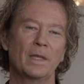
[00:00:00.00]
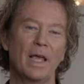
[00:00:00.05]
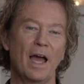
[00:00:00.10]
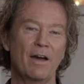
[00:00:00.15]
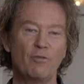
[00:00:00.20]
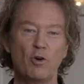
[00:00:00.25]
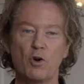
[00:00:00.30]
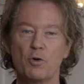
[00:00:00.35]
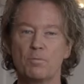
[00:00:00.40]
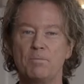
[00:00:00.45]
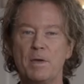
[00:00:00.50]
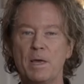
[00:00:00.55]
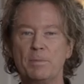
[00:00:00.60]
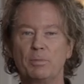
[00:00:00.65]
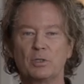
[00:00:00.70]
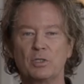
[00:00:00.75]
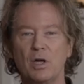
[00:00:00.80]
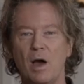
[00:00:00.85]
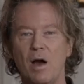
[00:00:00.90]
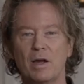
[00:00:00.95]
I've heard
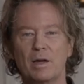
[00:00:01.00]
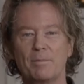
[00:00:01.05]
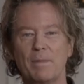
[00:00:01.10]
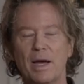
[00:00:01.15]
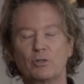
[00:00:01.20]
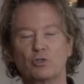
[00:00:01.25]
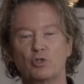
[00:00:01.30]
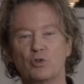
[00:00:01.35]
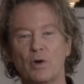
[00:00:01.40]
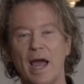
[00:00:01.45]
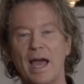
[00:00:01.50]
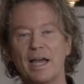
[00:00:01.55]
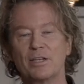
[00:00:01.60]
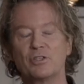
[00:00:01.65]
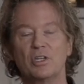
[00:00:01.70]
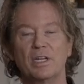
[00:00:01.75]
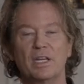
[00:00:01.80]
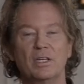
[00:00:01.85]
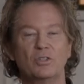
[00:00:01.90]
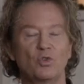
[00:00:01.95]
people talk about
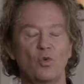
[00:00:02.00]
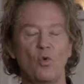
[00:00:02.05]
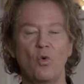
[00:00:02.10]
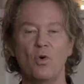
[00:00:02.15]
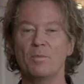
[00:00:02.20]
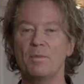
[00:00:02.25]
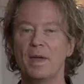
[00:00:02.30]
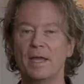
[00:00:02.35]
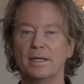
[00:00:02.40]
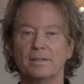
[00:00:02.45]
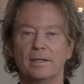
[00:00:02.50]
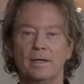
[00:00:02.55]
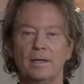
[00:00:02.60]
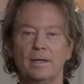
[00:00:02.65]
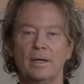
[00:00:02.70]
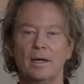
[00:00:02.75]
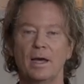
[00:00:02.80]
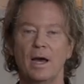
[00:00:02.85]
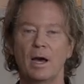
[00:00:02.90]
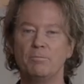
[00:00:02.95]
tragedy, torment,
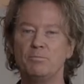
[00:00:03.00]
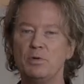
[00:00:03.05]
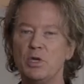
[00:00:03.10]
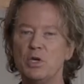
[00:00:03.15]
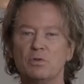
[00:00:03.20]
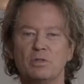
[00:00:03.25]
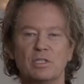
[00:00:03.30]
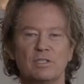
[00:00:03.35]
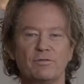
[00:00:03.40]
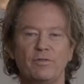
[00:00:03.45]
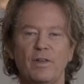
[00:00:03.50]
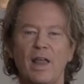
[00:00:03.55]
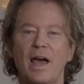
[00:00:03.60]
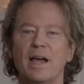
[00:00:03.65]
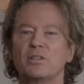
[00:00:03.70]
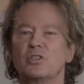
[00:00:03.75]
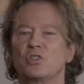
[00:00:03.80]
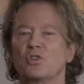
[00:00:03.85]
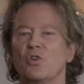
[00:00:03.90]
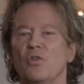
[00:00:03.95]
abuse,
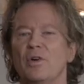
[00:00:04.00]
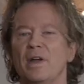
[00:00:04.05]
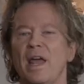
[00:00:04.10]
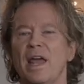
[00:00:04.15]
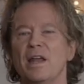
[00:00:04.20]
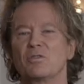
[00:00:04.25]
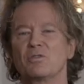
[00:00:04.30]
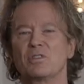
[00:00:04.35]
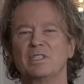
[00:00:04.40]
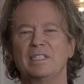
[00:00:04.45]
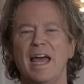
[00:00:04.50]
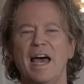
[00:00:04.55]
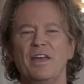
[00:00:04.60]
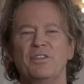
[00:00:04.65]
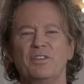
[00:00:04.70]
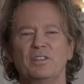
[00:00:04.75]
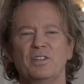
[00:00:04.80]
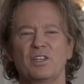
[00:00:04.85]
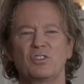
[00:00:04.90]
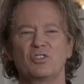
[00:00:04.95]
floods, tornadoes,
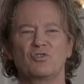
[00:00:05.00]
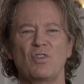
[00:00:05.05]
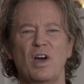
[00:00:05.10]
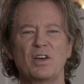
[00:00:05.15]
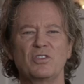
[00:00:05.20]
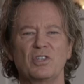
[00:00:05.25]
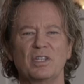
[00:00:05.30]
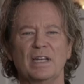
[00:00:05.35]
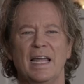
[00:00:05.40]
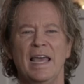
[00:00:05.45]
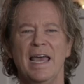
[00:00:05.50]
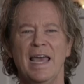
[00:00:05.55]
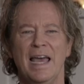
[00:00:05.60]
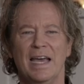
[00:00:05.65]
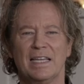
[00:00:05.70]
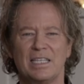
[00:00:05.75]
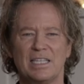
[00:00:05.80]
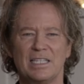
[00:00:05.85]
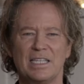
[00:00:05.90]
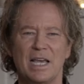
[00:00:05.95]
death, and destruction,
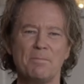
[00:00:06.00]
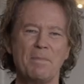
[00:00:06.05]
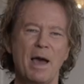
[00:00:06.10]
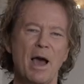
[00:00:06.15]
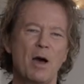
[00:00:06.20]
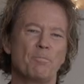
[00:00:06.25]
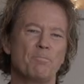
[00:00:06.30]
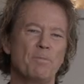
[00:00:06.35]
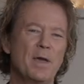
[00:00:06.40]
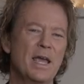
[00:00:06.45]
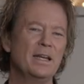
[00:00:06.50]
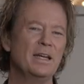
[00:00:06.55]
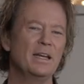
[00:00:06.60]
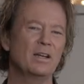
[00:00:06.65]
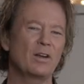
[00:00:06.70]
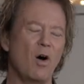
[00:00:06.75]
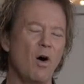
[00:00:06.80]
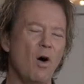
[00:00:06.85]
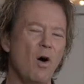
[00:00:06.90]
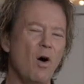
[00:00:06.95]
and somehow pin
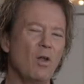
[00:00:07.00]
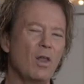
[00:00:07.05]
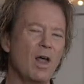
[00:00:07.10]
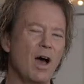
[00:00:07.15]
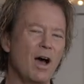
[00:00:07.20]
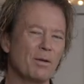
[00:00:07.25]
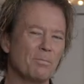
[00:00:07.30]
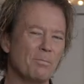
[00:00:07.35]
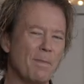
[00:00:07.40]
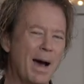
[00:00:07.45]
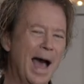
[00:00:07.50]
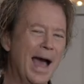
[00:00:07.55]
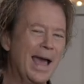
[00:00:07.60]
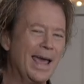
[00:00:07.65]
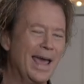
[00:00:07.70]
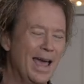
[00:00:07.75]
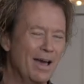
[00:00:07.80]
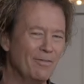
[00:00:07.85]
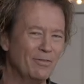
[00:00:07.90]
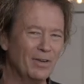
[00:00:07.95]
it all on my
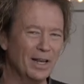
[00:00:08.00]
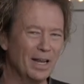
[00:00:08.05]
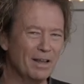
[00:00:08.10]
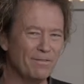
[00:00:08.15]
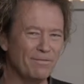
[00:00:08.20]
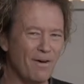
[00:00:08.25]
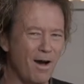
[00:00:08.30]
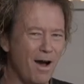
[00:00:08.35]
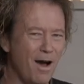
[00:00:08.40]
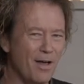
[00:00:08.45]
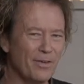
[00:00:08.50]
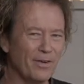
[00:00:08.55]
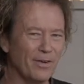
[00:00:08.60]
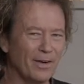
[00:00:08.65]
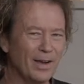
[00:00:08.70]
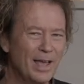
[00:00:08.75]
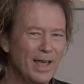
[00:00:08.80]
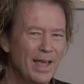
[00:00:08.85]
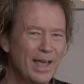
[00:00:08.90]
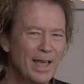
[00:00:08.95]
Heavenly Father.